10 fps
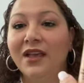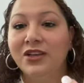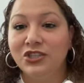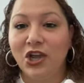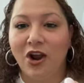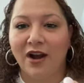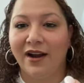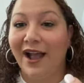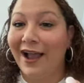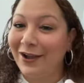
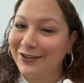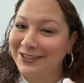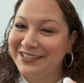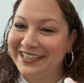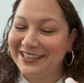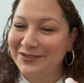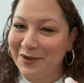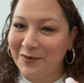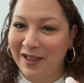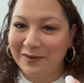Tarte. I also take this
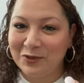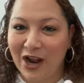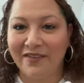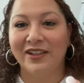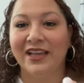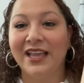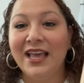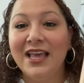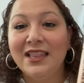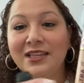one while I'm traveling.
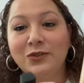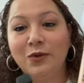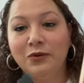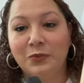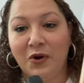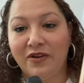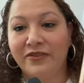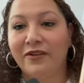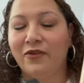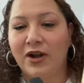This one was
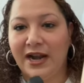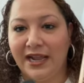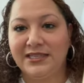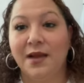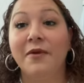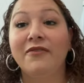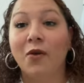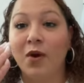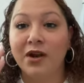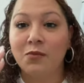perfect for nighttime if I
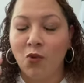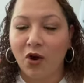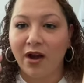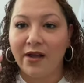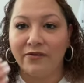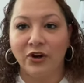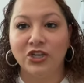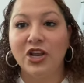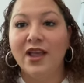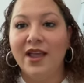wanted more
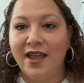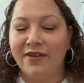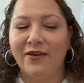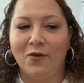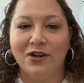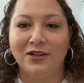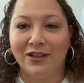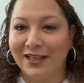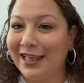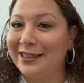coverage, if I wanted to
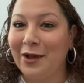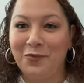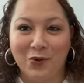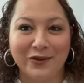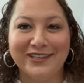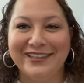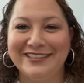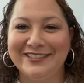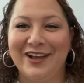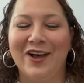look like that porcelain
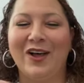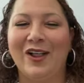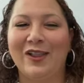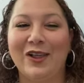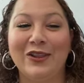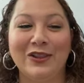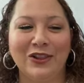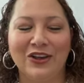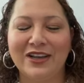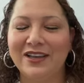doll
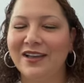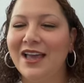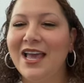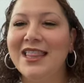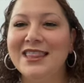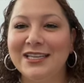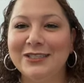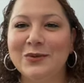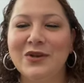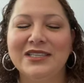look.
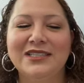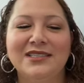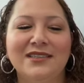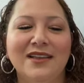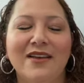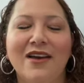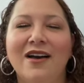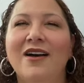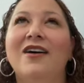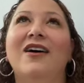This was,
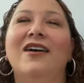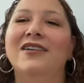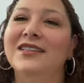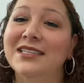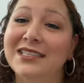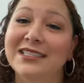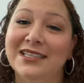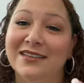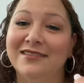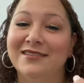oh, this is
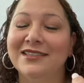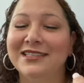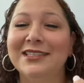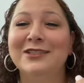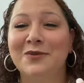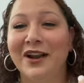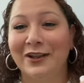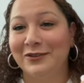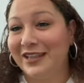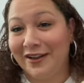the one I
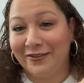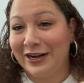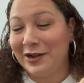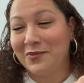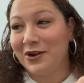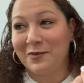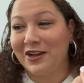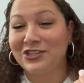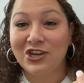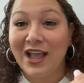use every day pretty
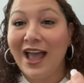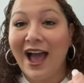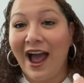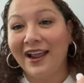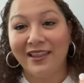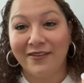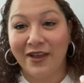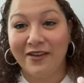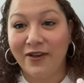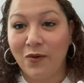much. I love it.
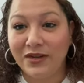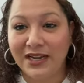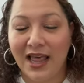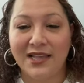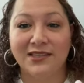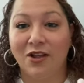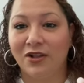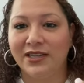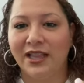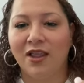If I wanted to last all
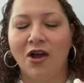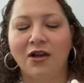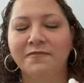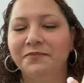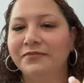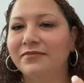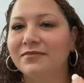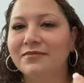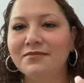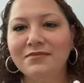day long,
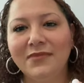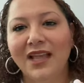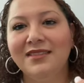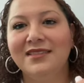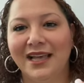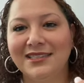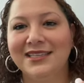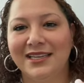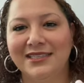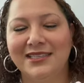that's the
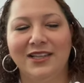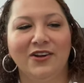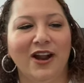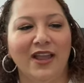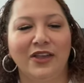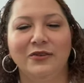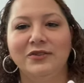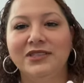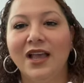concealer I use.